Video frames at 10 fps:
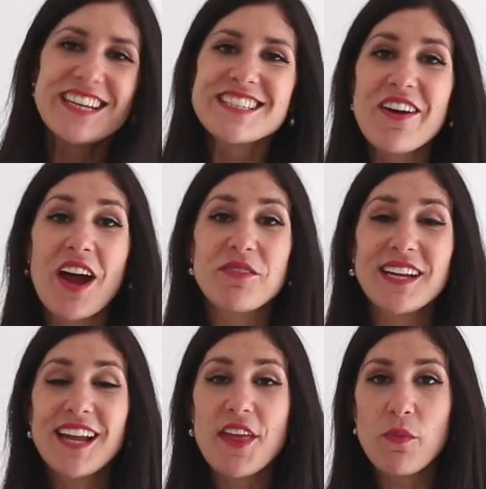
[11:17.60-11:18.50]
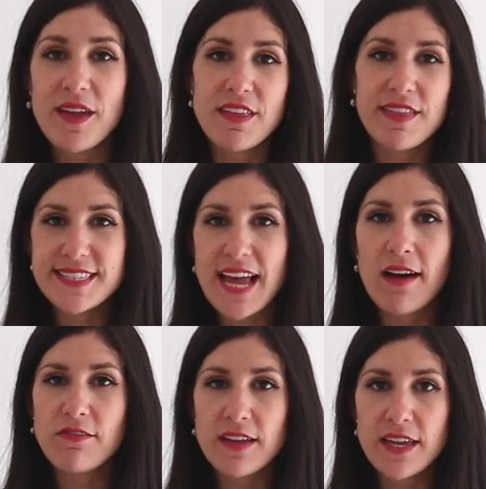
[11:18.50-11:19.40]
So I really like the way that this
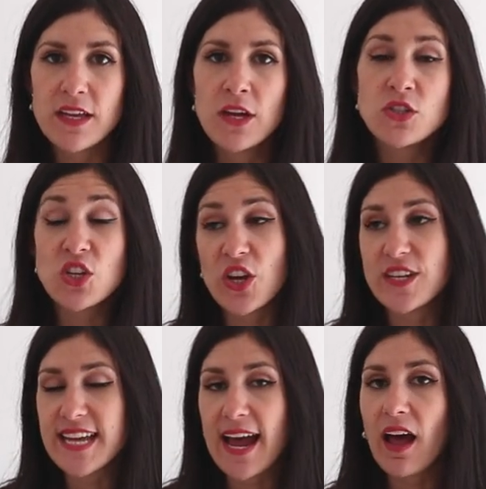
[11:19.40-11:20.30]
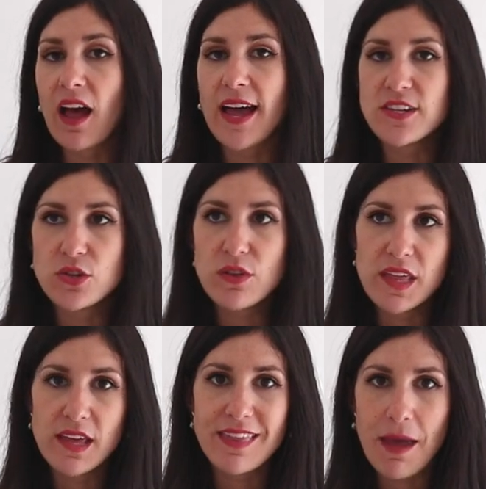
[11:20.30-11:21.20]
outfit turned out. I do
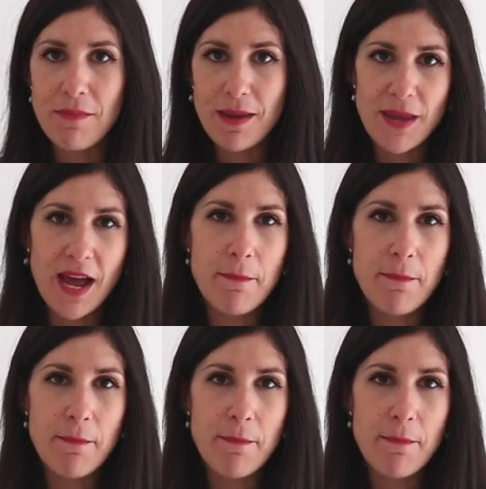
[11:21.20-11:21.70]
think that maybe